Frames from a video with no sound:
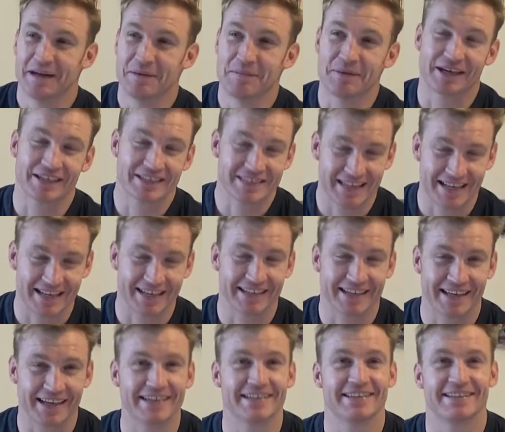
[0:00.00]
Because then at
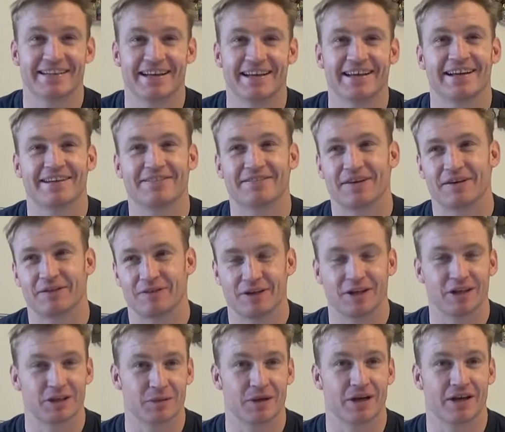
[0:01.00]
the end of the day I
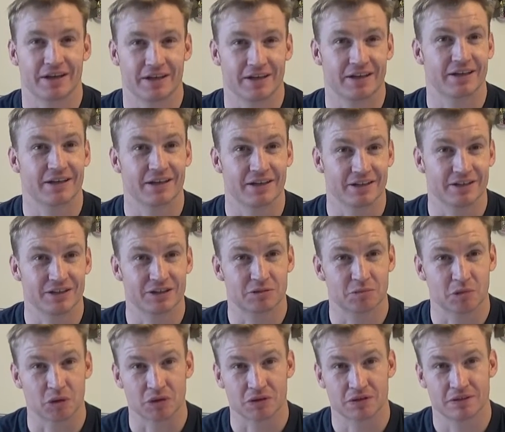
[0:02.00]
finish work and I can go do
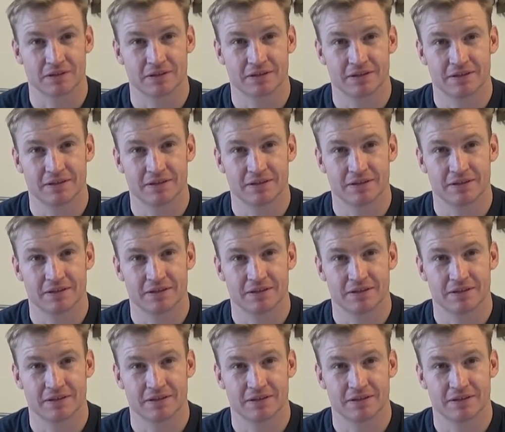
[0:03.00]
sport.